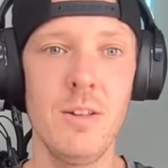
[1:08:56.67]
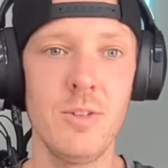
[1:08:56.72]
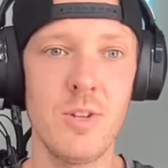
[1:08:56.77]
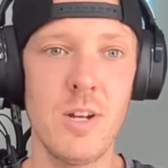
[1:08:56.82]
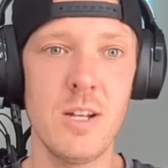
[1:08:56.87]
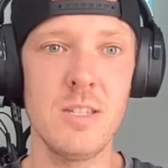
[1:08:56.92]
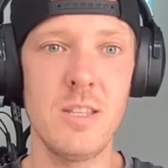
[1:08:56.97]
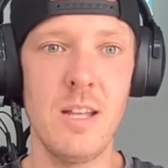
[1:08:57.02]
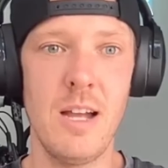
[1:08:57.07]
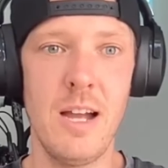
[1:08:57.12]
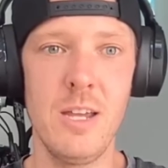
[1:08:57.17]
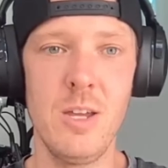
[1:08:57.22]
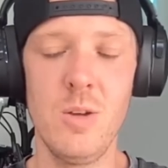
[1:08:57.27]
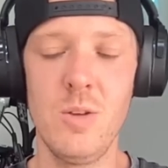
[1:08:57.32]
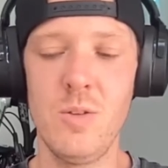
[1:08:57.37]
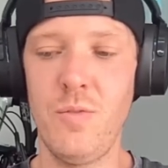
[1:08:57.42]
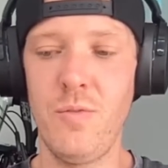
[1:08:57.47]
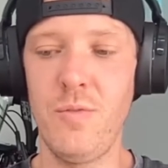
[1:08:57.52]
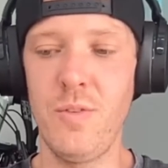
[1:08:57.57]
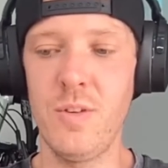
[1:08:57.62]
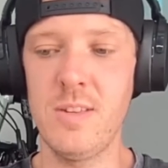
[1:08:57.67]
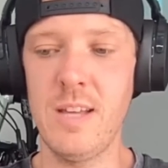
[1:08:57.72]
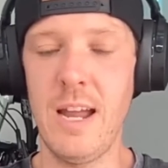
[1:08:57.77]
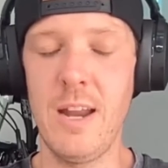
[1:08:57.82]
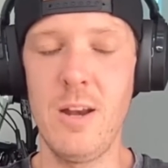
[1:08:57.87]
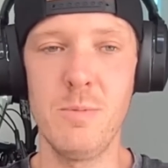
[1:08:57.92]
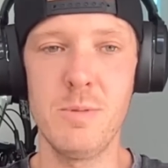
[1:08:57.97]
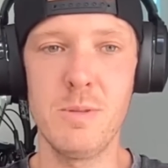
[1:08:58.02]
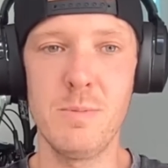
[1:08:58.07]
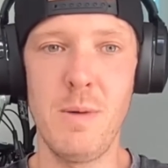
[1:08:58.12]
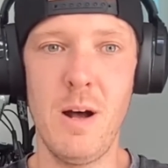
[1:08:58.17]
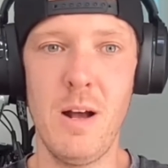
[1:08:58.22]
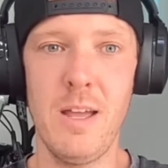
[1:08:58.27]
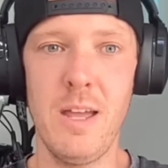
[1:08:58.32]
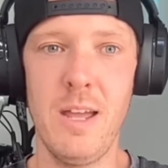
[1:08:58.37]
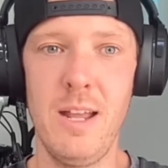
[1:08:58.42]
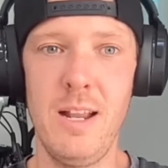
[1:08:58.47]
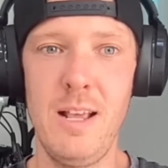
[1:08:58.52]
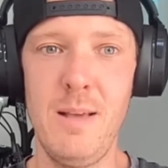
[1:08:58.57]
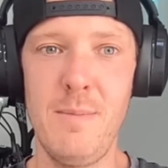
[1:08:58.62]
address that I use for signing up to
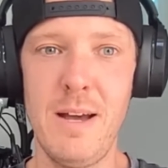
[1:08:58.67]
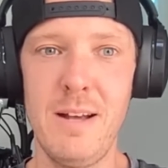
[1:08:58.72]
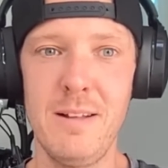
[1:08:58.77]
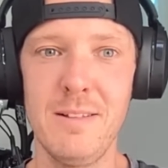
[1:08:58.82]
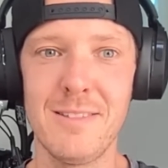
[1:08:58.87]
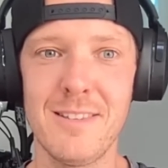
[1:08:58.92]
marketing emails.